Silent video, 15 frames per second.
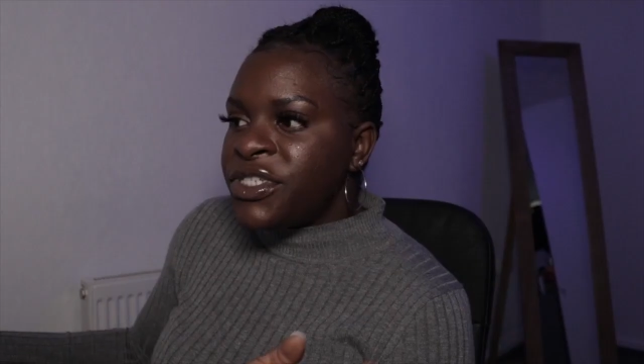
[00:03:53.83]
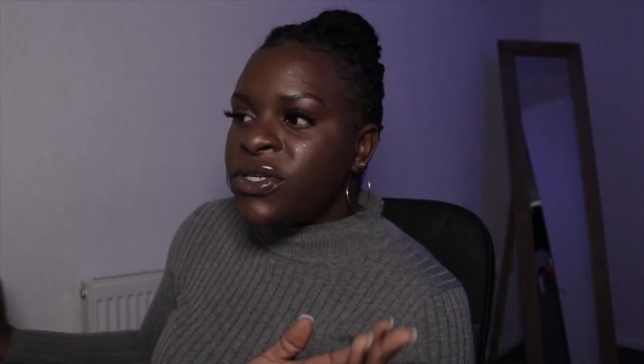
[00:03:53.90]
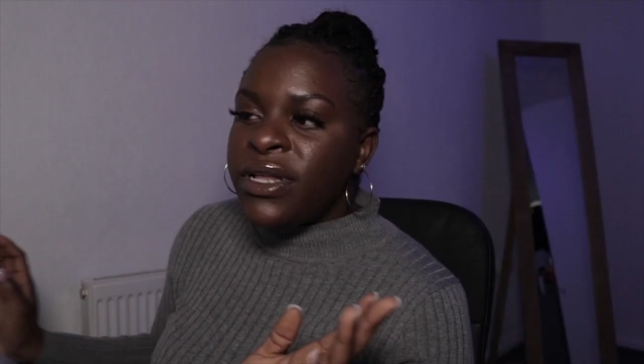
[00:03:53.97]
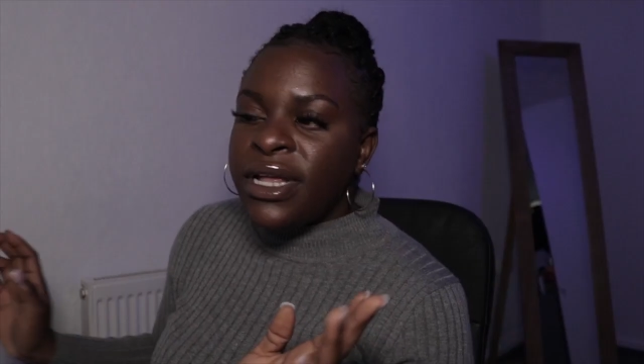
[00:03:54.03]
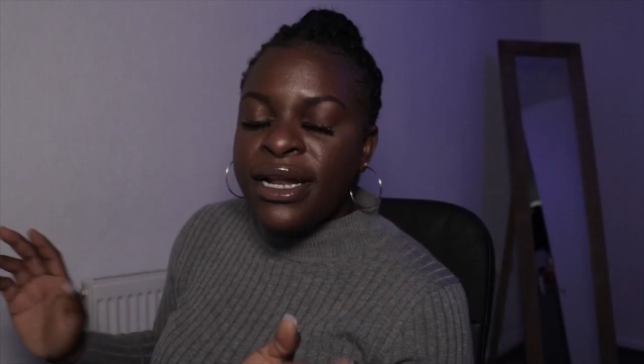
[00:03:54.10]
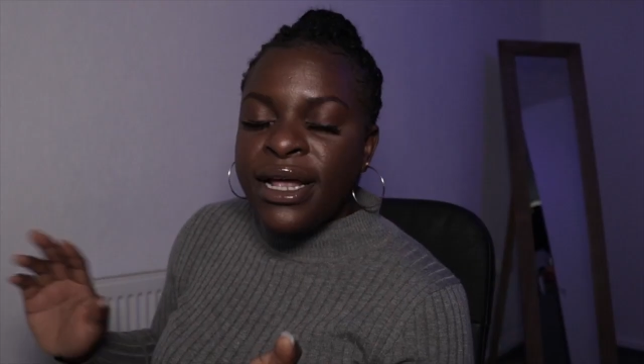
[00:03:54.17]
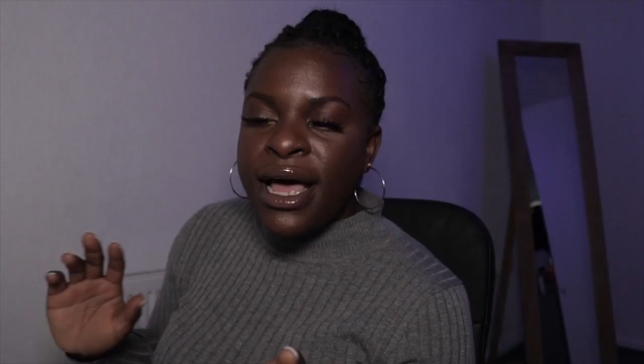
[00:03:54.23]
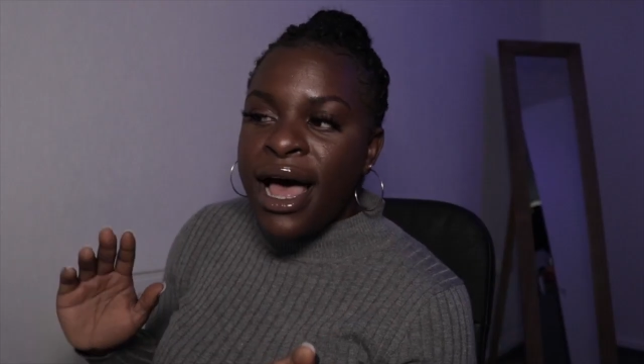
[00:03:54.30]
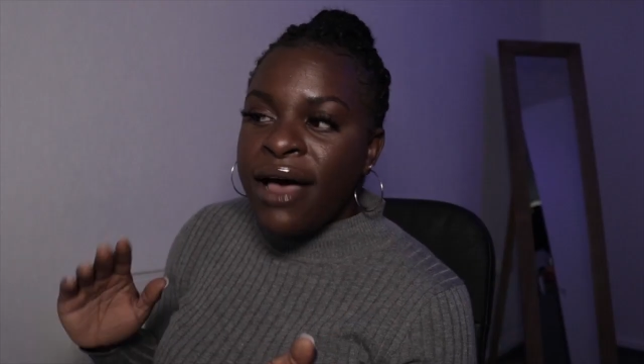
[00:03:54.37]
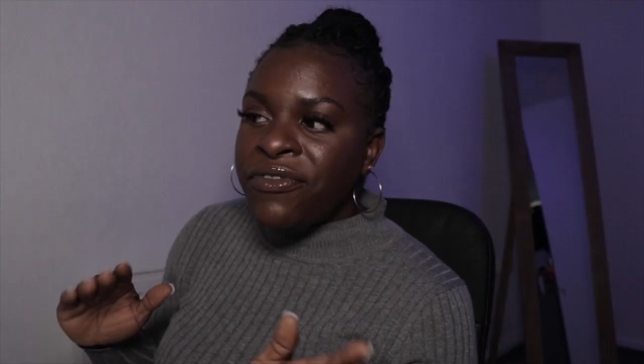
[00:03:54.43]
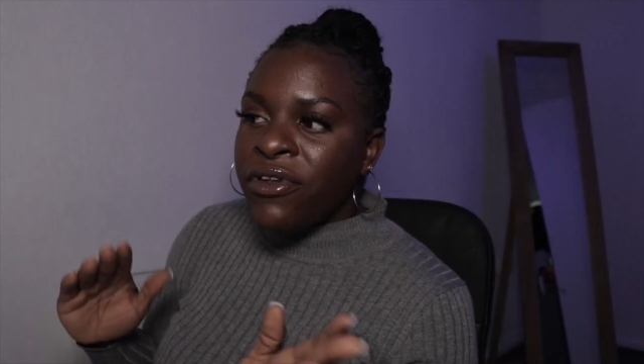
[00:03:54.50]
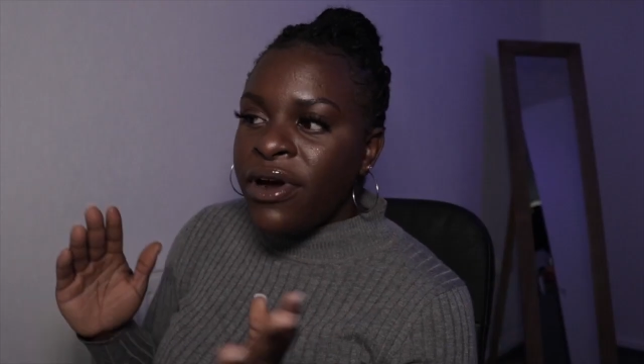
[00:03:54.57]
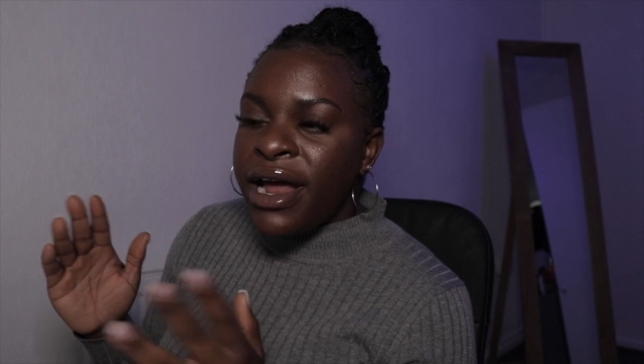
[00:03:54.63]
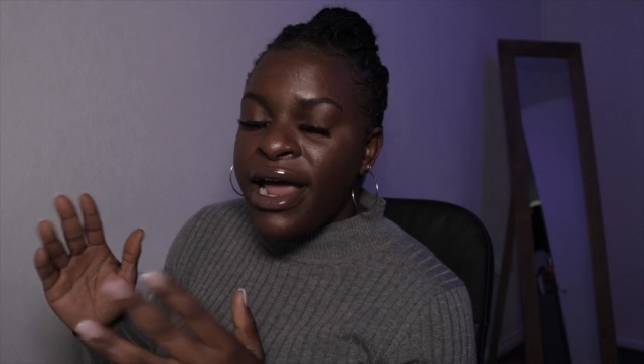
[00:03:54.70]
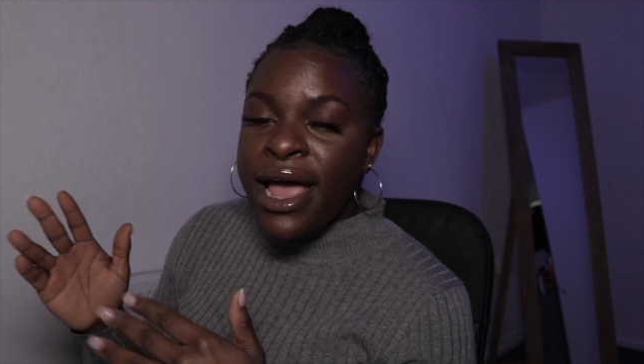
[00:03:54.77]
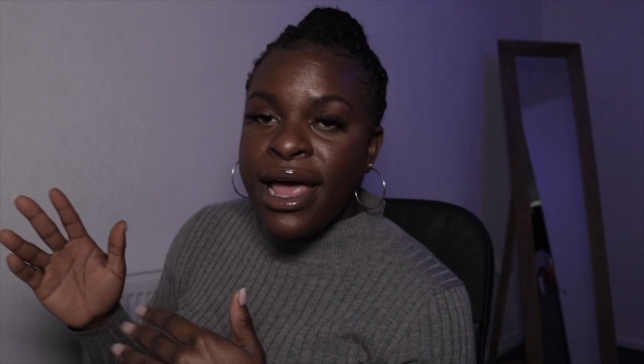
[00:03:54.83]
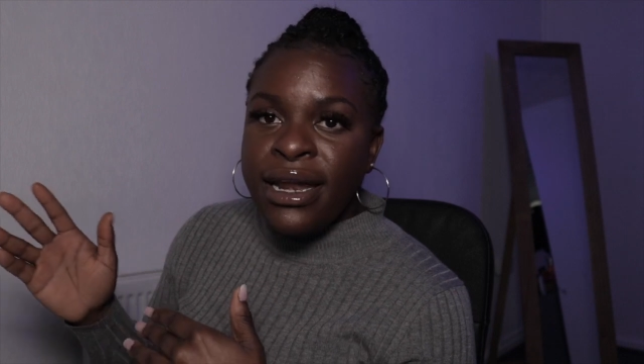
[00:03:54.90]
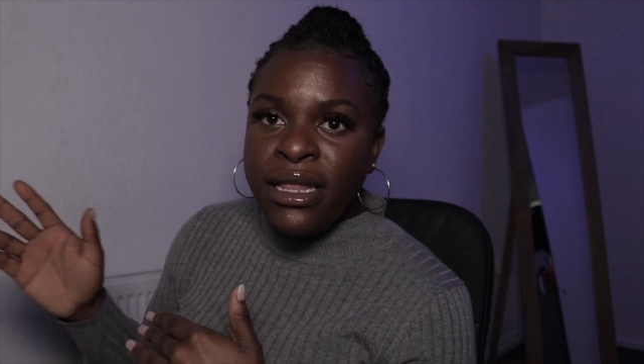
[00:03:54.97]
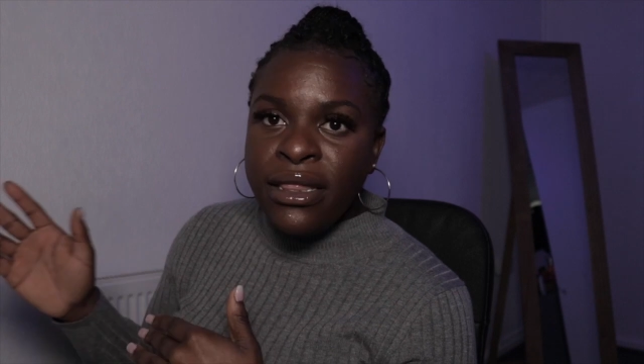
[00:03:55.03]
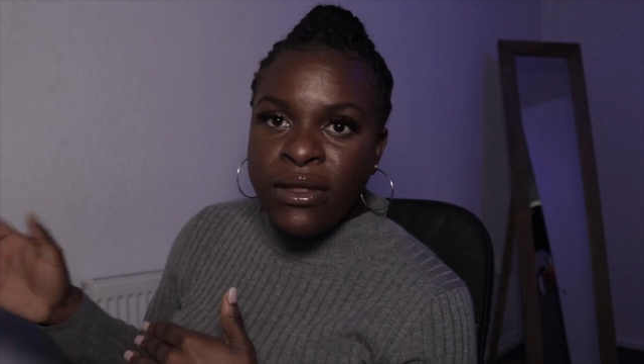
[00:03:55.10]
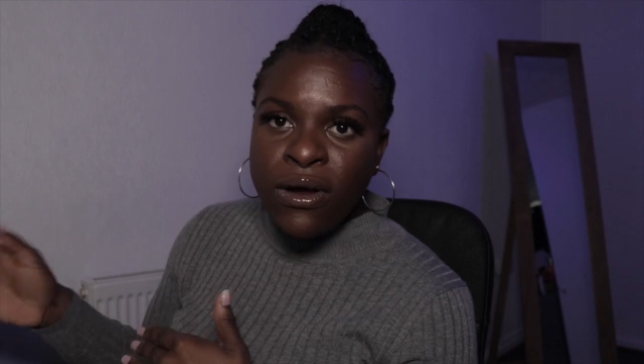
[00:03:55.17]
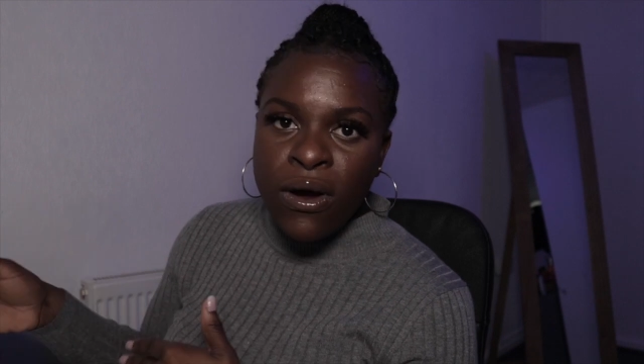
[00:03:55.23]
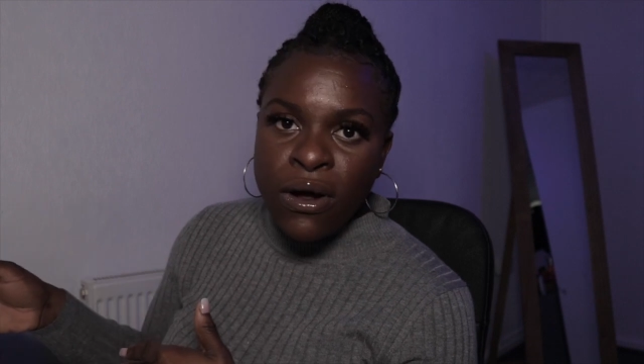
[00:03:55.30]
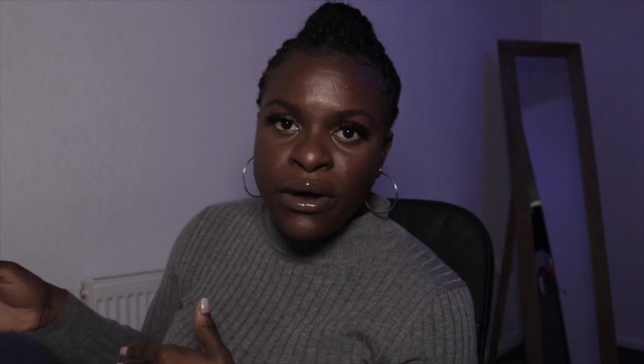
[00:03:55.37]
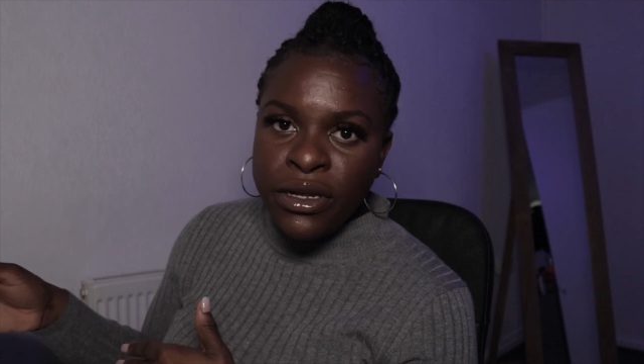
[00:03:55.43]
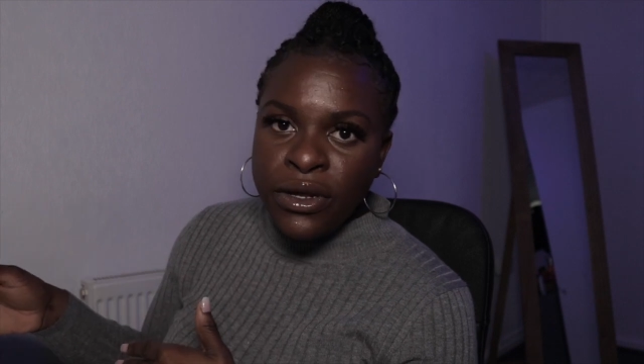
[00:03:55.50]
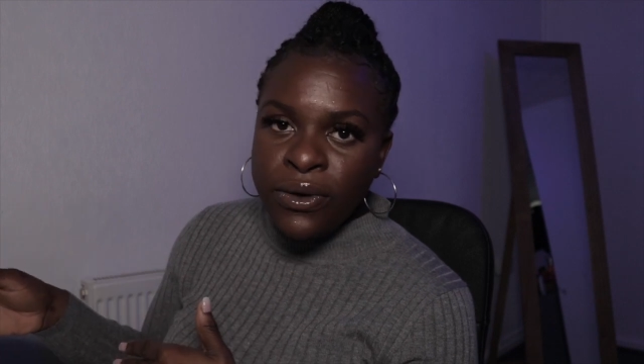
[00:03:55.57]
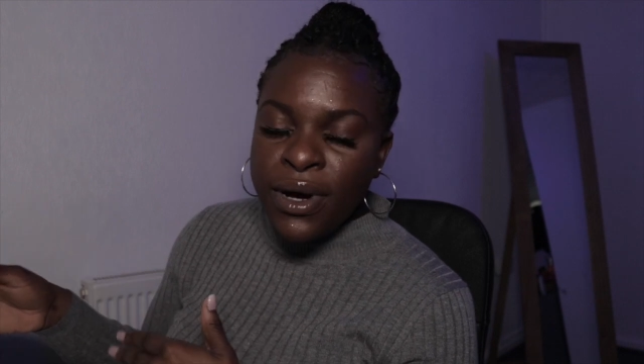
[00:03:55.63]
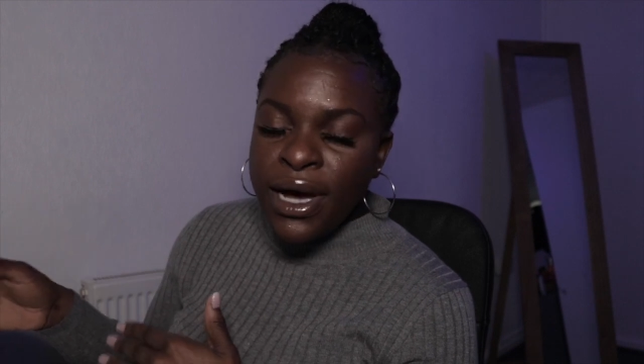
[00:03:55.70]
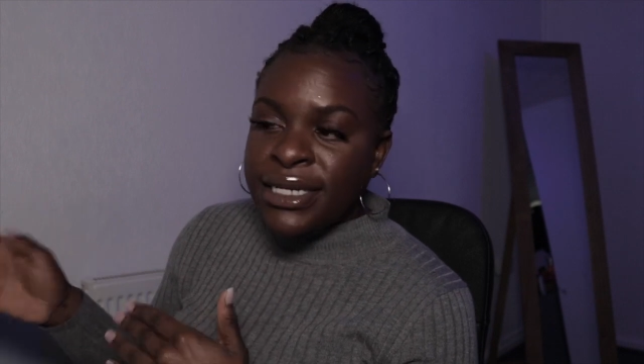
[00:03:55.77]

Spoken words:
So then after I edit the audio,